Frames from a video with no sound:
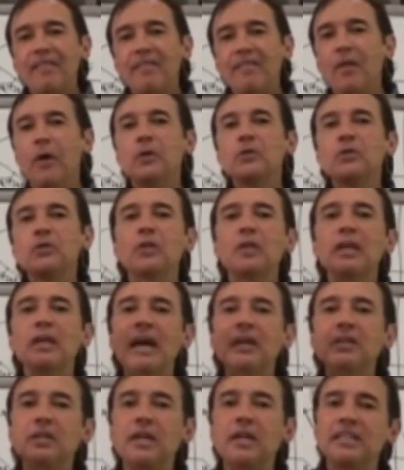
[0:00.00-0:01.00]
Those are the
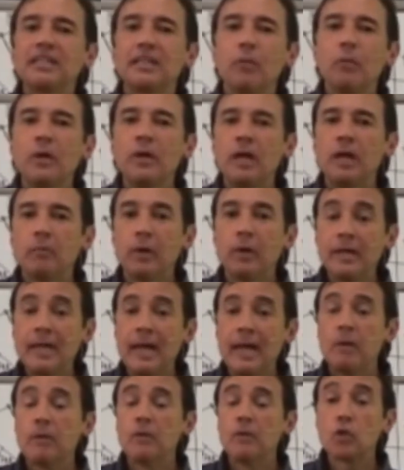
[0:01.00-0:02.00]
IgAs that went
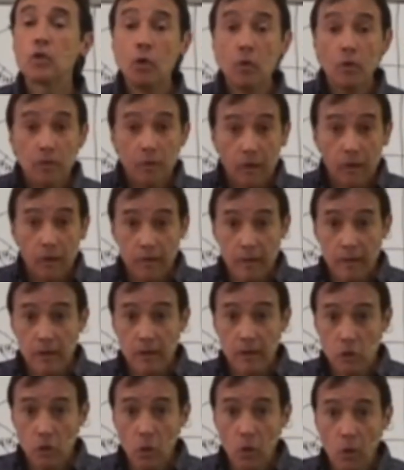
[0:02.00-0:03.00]
down. So the
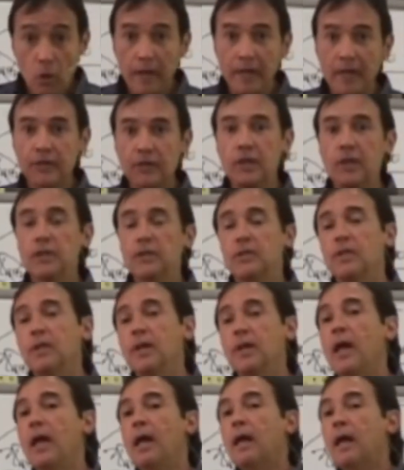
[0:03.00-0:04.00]
story is this.
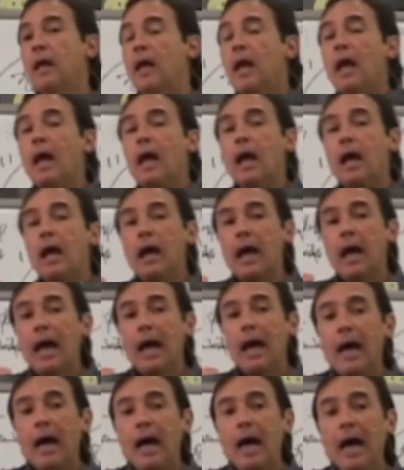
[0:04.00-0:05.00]

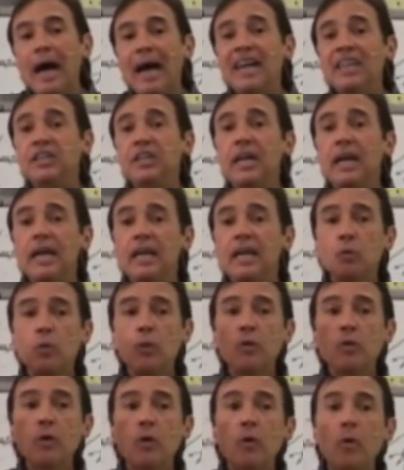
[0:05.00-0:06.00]
IgAs
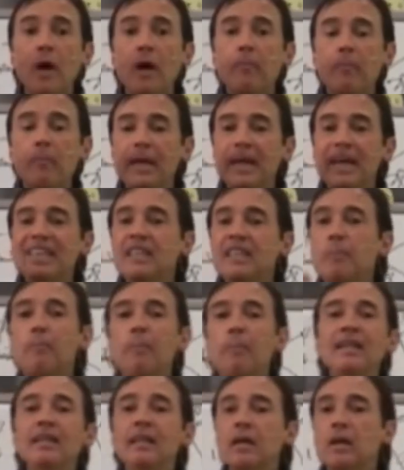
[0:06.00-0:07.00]
will go up
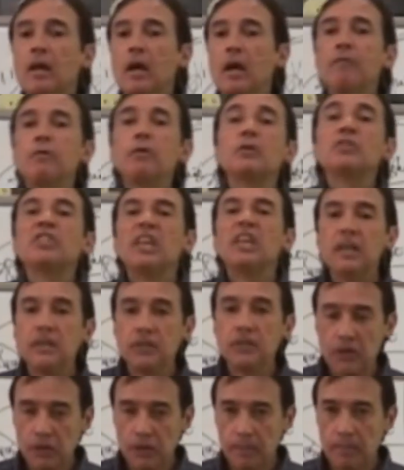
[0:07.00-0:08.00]
independent of your
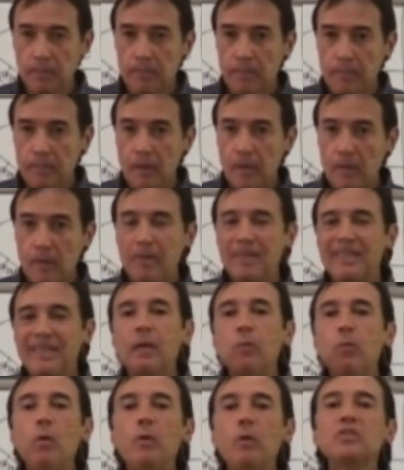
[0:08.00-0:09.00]
cynicism, but
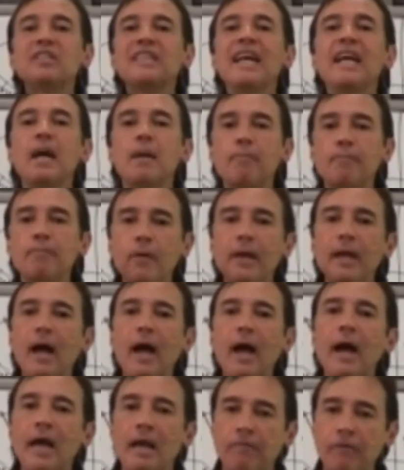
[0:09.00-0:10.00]
they won't stay up very
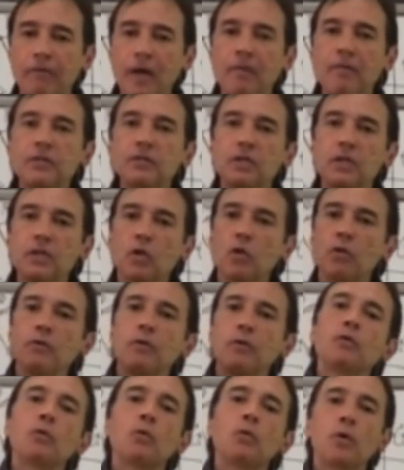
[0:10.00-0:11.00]
high if you have a cynical
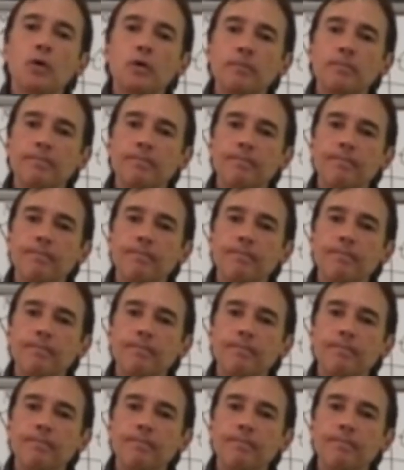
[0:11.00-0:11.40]
view of the world.